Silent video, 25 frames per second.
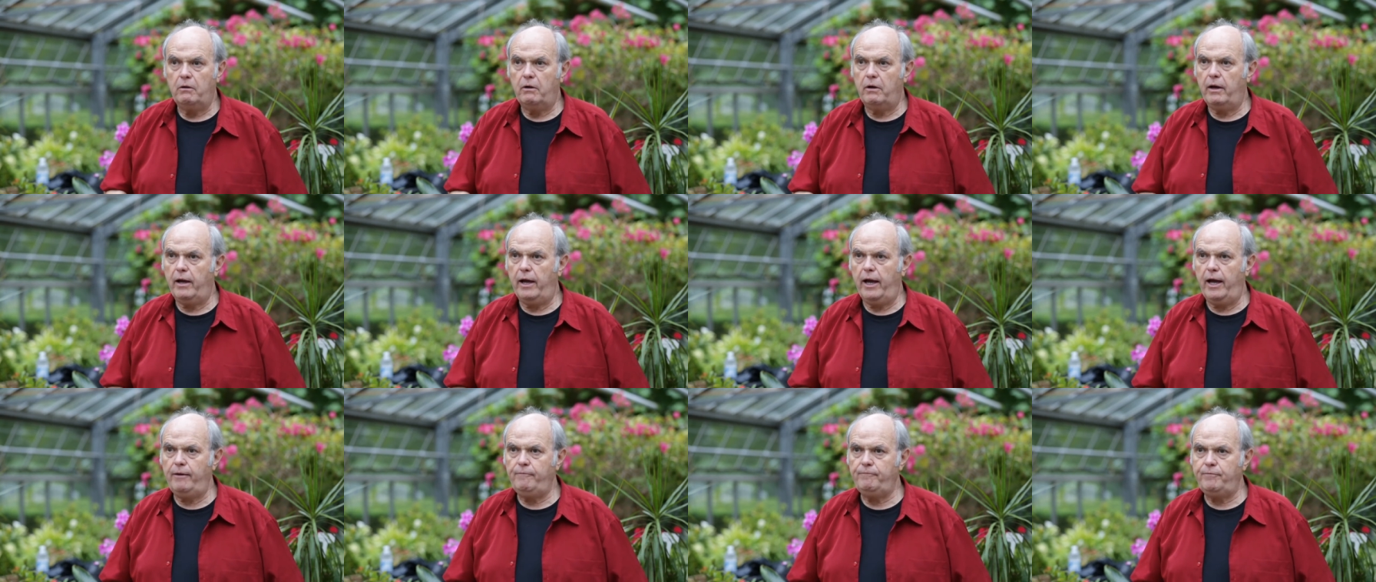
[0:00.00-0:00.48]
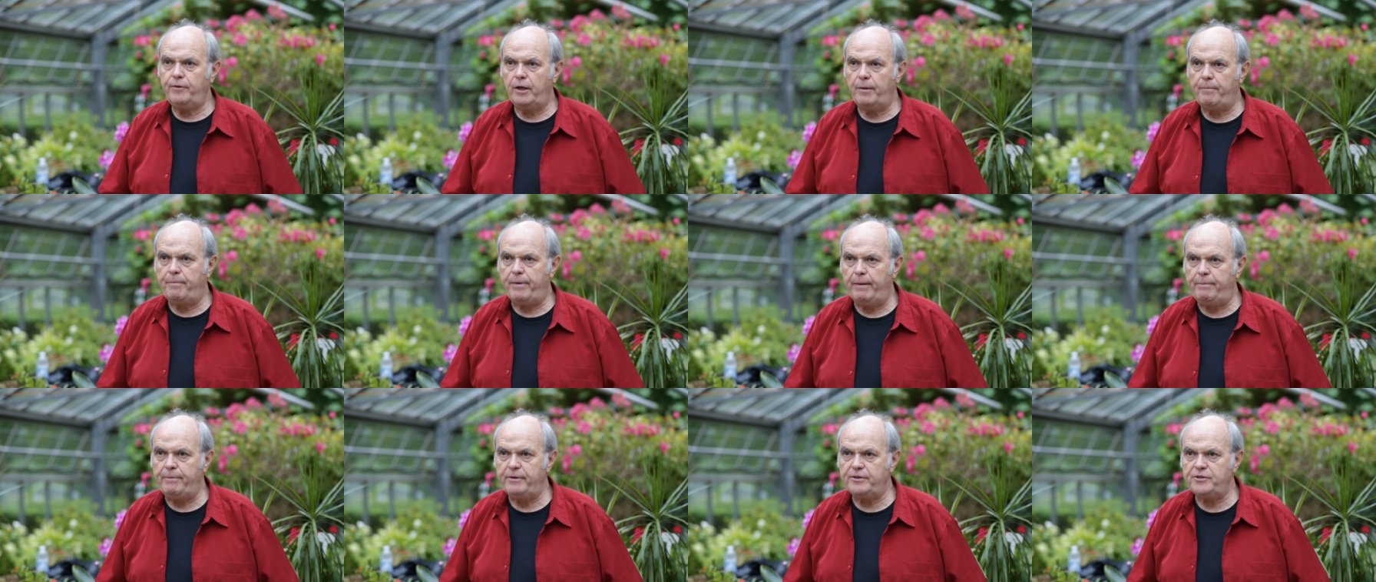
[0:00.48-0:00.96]
A handful of
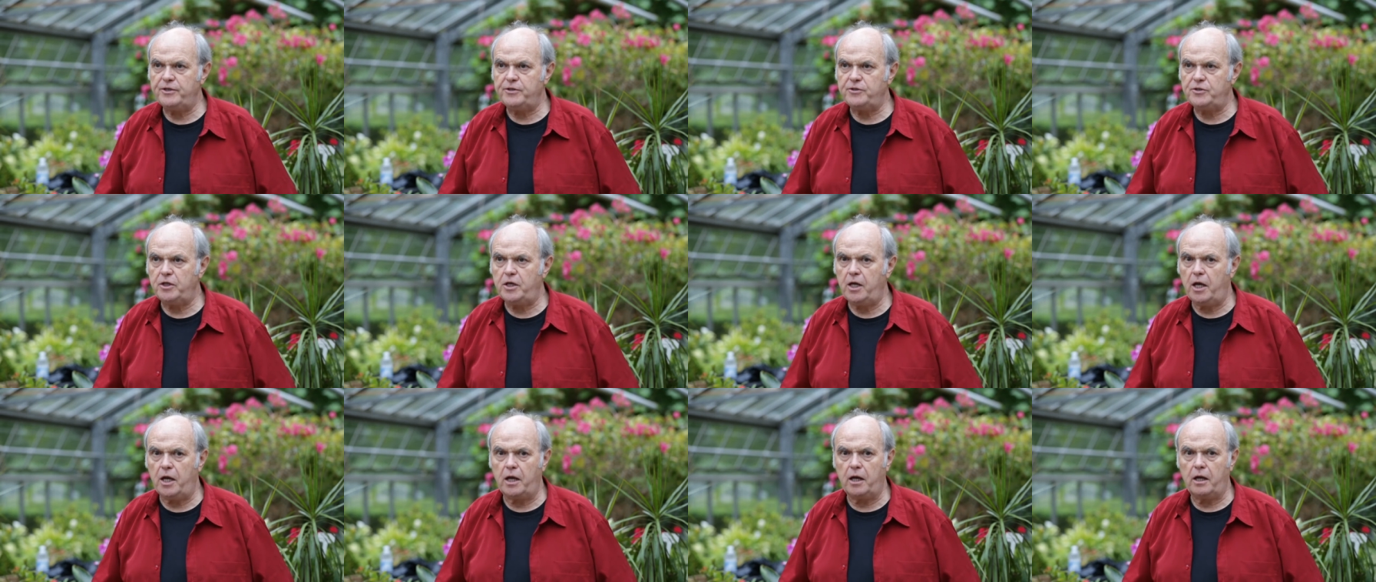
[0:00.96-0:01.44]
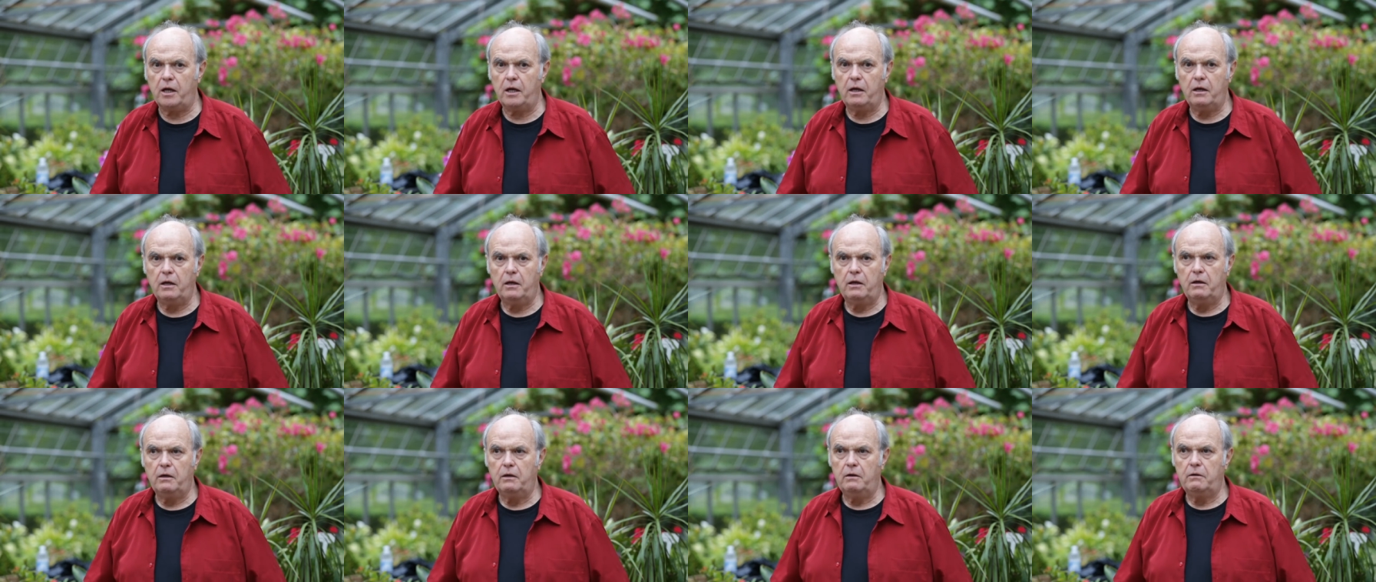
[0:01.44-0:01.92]
pepper, Sister King.
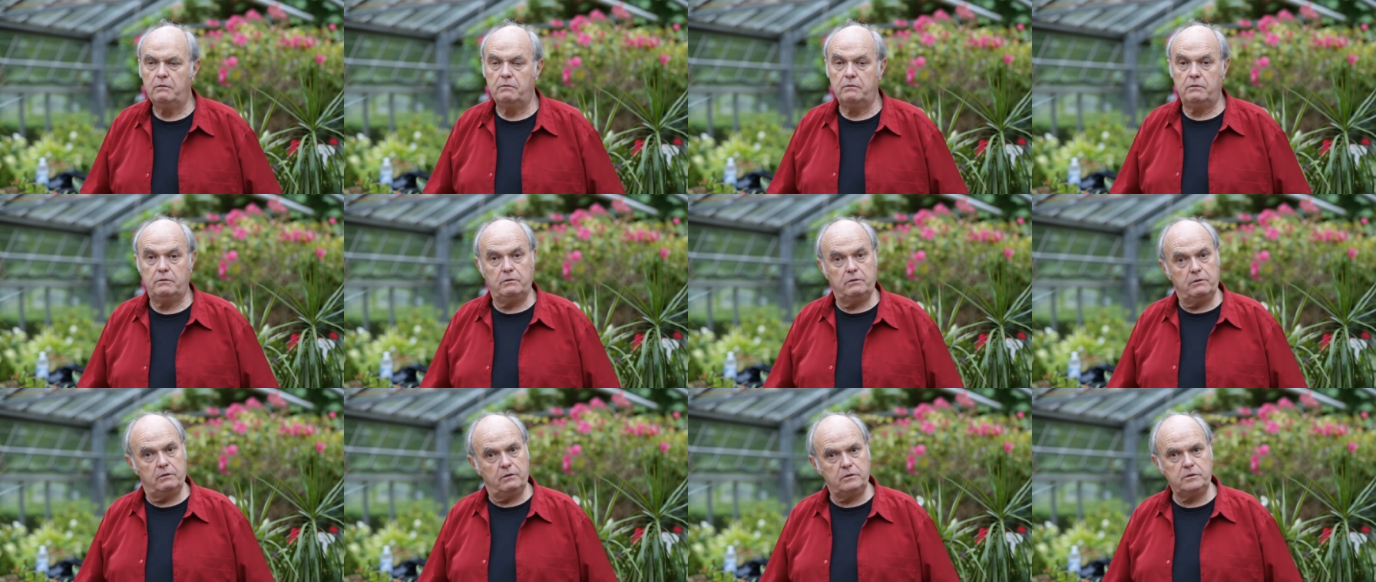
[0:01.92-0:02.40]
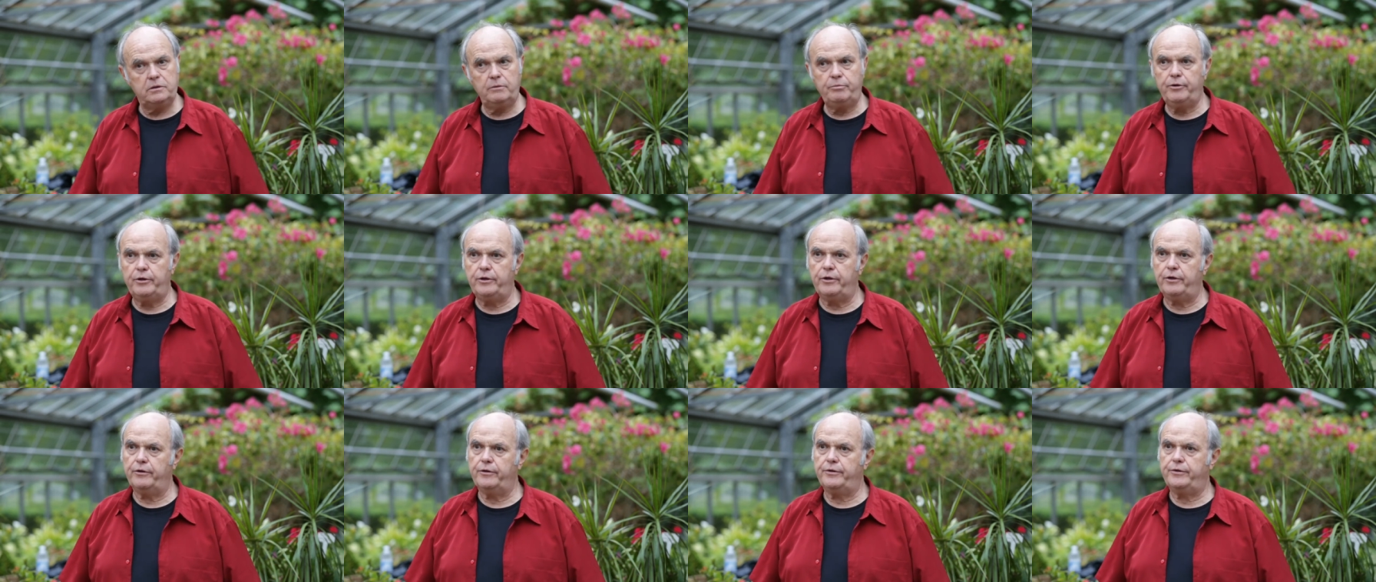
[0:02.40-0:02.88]
Oh, that's a
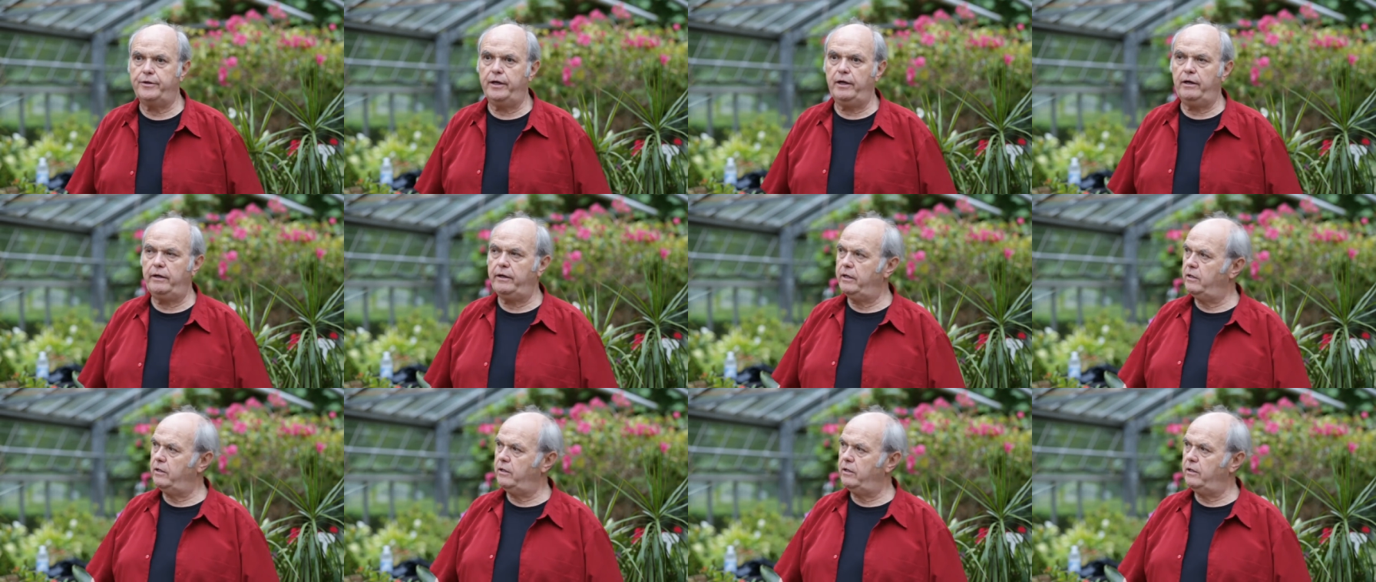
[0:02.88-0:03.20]
pretty good deal.